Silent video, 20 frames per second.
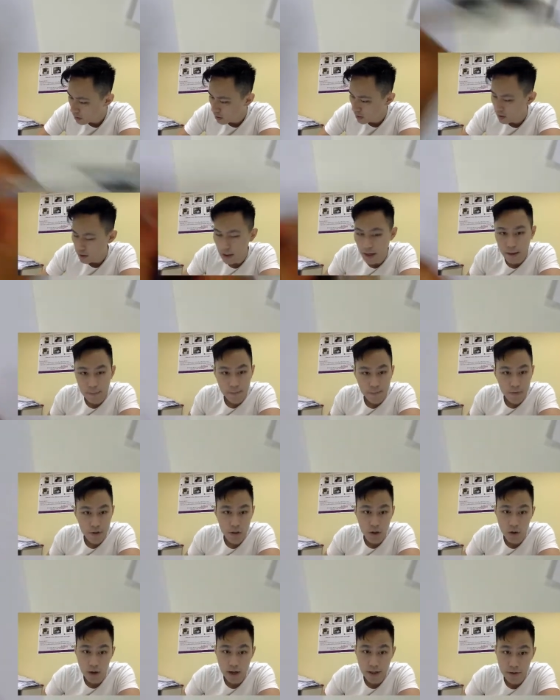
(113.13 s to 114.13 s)
Yeah?
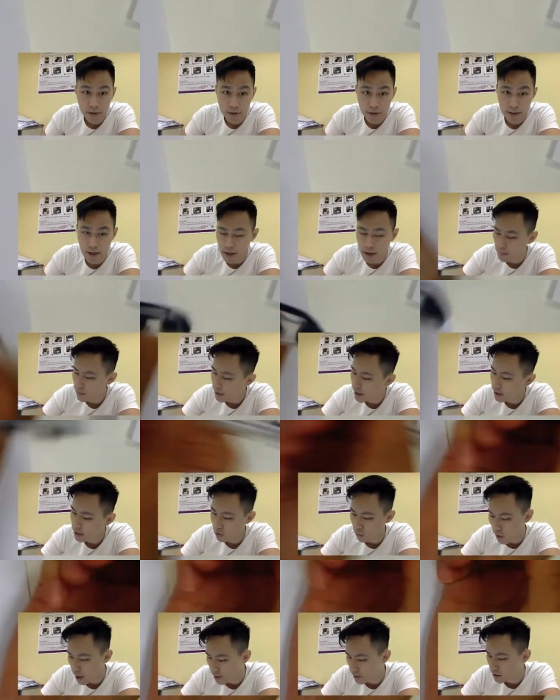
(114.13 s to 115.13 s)
So intercept, x,
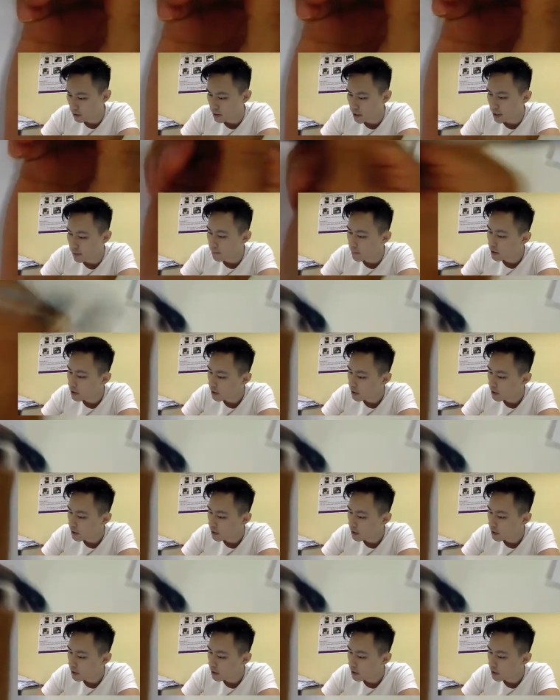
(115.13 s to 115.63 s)
y intercept.